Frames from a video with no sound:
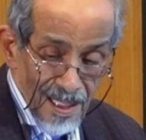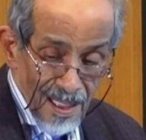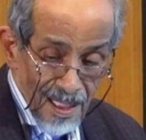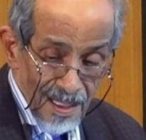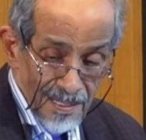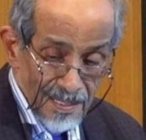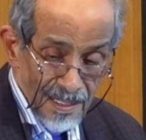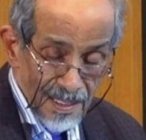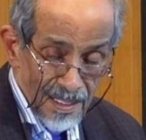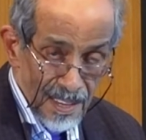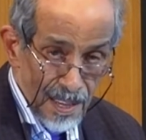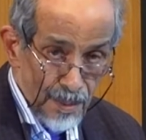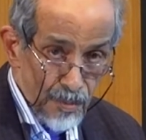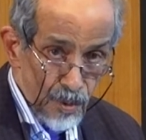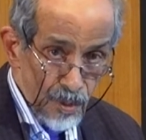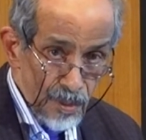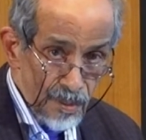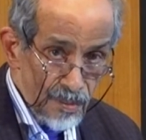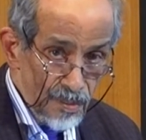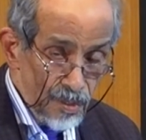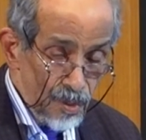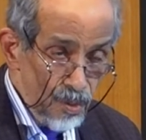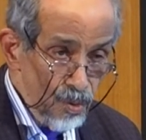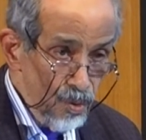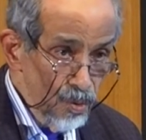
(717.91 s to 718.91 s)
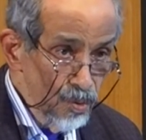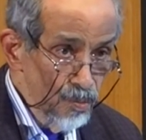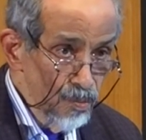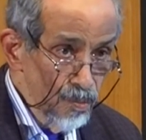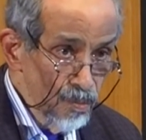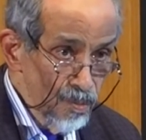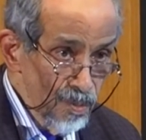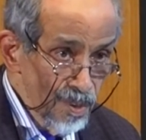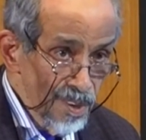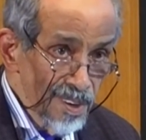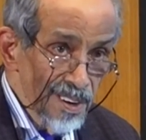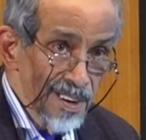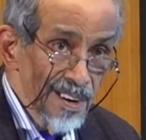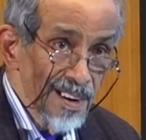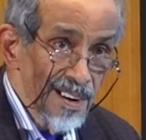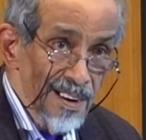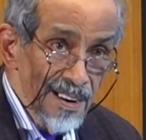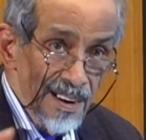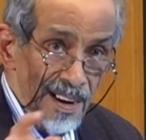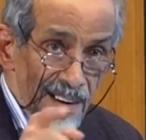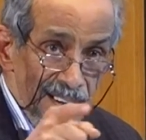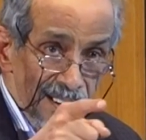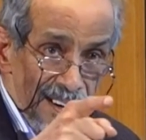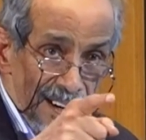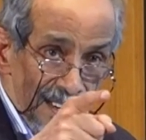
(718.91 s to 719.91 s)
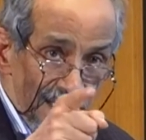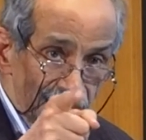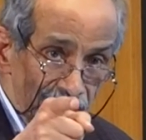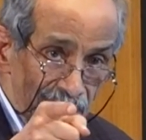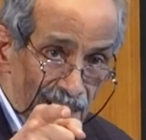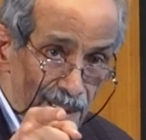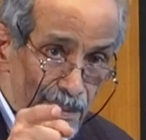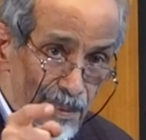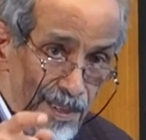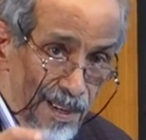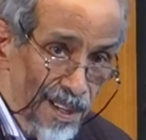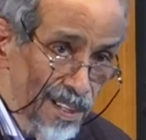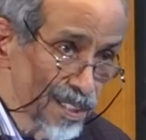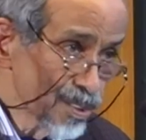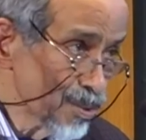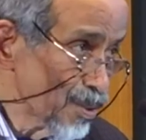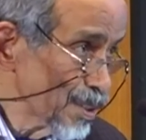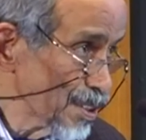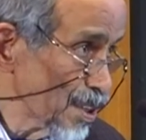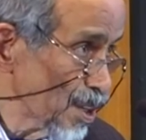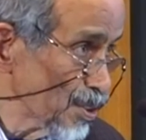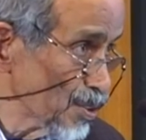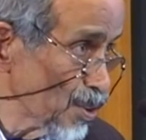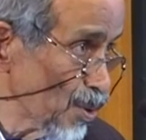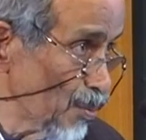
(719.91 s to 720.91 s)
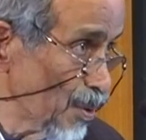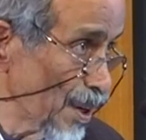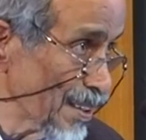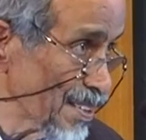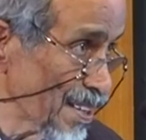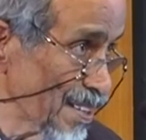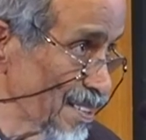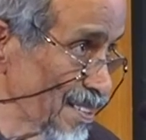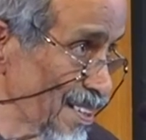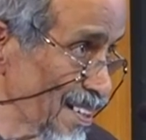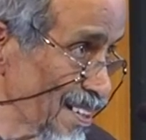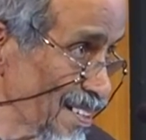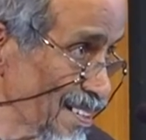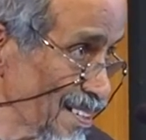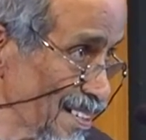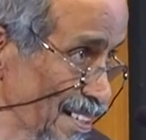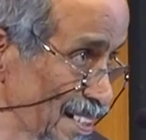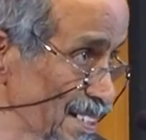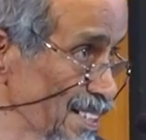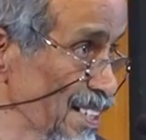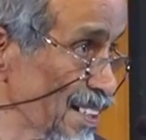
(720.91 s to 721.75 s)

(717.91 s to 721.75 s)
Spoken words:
as I came out of the room, Dr. Raja Ramanna was also walking there. He'd